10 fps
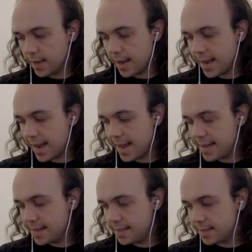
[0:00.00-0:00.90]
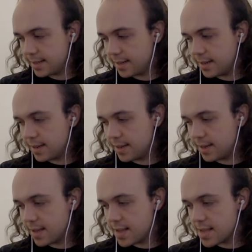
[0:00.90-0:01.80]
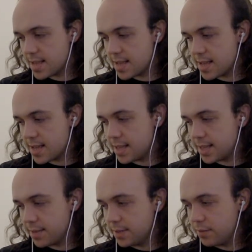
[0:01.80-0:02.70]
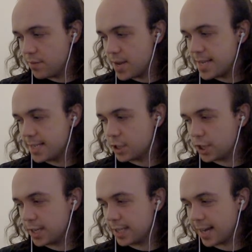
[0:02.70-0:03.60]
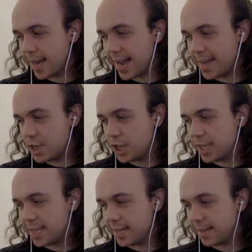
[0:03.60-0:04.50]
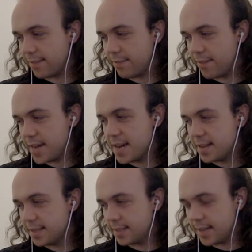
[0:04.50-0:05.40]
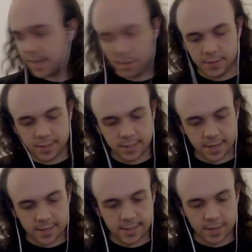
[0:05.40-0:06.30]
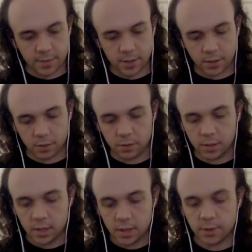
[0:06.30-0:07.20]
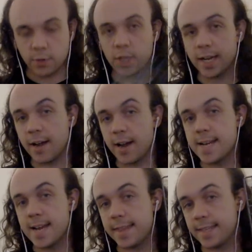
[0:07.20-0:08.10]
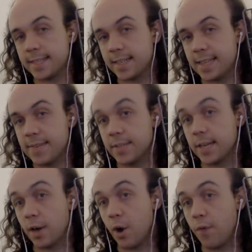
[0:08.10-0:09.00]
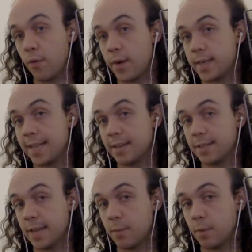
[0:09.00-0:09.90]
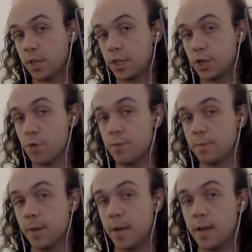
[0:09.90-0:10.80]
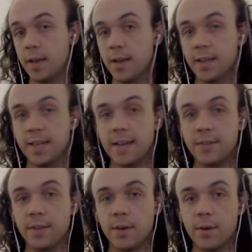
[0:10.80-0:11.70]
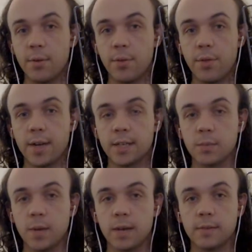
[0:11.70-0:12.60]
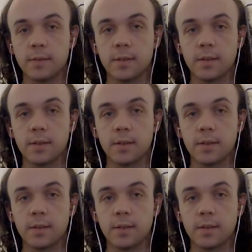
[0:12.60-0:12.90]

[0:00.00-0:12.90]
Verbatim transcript: there isn't really such a thing as like angelic figures in Elven society, as I recall. So I've got like Idoneth things I could leave as like offerings outside one of the tombs, but they have their own thing as well.